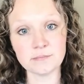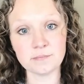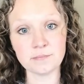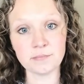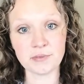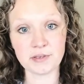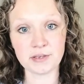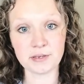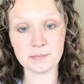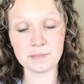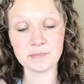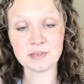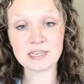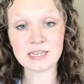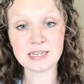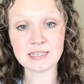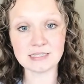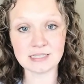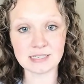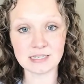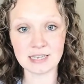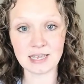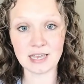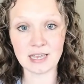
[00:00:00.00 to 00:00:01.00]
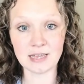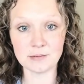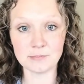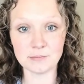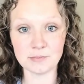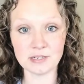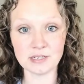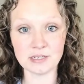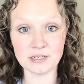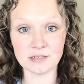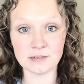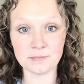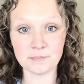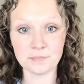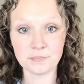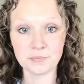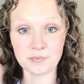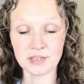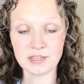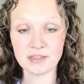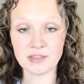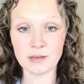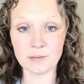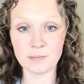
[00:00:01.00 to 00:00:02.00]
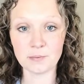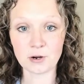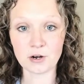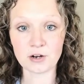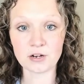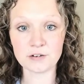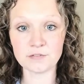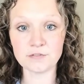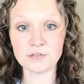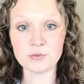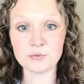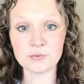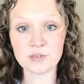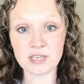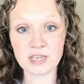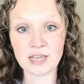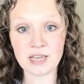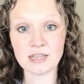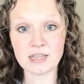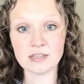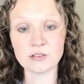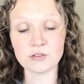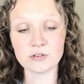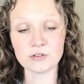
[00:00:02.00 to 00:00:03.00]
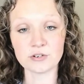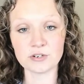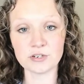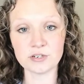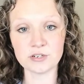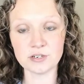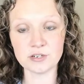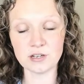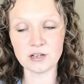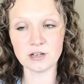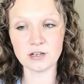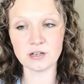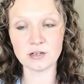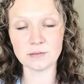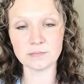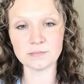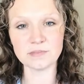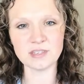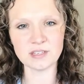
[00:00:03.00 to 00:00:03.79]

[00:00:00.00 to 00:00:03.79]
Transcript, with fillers: and um, because it can be and that part of you can learn um,